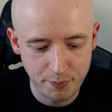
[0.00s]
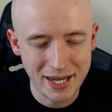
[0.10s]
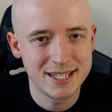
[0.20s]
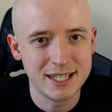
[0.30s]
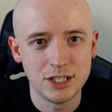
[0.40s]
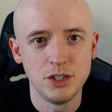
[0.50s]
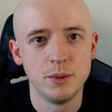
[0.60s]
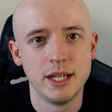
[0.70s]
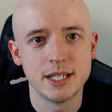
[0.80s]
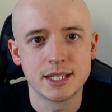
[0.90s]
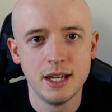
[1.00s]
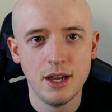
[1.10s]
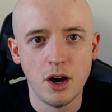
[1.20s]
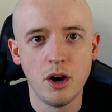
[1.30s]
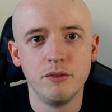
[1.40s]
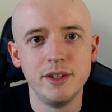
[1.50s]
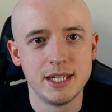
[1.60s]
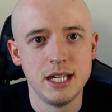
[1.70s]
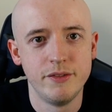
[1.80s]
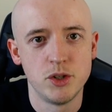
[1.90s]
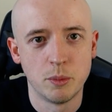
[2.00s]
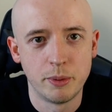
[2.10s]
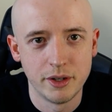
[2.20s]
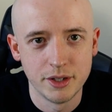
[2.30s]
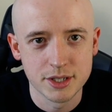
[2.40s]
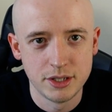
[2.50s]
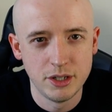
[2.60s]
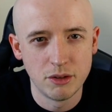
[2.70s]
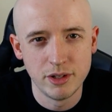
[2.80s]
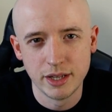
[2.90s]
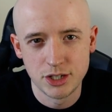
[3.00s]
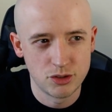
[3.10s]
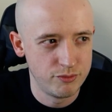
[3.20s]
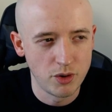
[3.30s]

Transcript: basic units of these individual products and not really